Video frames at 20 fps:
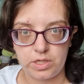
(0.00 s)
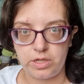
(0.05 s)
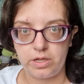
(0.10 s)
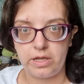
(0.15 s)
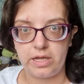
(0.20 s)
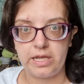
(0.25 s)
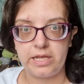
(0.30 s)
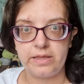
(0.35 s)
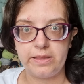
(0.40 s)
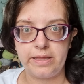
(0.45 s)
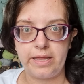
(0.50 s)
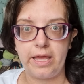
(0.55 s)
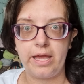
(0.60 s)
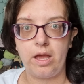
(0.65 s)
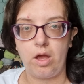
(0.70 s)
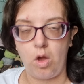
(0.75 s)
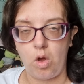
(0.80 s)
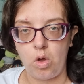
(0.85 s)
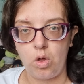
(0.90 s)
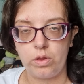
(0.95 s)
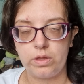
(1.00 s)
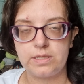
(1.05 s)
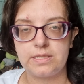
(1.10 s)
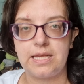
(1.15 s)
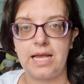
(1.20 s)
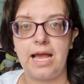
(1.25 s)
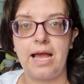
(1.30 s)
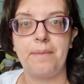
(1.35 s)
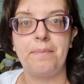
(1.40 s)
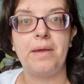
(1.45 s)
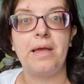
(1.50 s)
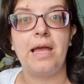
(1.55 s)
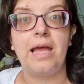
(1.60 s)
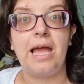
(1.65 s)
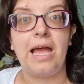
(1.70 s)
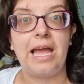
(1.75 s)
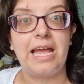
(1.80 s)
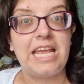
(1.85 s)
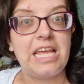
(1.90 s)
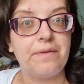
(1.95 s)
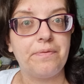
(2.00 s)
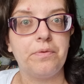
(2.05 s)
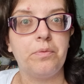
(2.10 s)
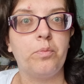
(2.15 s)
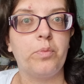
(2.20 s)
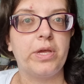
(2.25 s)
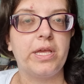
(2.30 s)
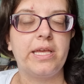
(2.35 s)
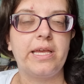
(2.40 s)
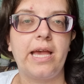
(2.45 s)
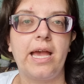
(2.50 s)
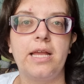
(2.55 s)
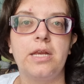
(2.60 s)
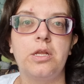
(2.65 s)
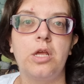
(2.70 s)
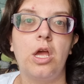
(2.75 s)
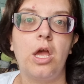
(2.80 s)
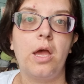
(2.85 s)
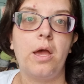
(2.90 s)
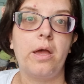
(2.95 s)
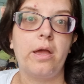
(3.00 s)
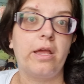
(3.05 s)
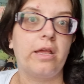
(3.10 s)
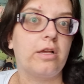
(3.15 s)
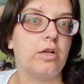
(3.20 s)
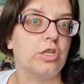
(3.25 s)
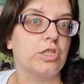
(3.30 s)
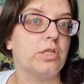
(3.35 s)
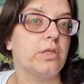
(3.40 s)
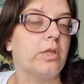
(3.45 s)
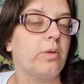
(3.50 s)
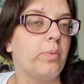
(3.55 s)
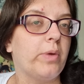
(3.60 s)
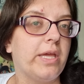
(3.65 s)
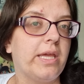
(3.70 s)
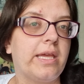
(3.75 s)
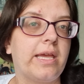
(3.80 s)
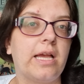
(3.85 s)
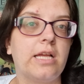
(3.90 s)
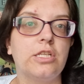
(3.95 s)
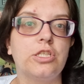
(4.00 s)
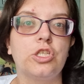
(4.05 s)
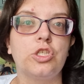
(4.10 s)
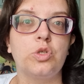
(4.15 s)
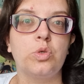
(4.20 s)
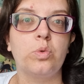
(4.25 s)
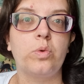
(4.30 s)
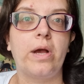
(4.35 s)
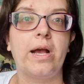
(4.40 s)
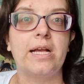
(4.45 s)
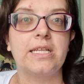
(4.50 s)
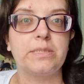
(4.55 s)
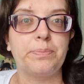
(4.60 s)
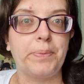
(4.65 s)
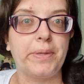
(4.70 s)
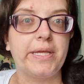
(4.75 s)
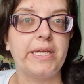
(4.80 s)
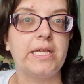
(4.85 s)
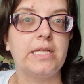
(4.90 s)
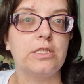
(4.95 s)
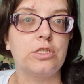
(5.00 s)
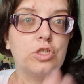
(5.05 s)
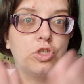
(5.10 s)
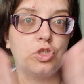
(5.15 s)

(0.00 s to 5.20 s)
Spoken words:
you're in there all the time, even weekend, because the weekend you are split into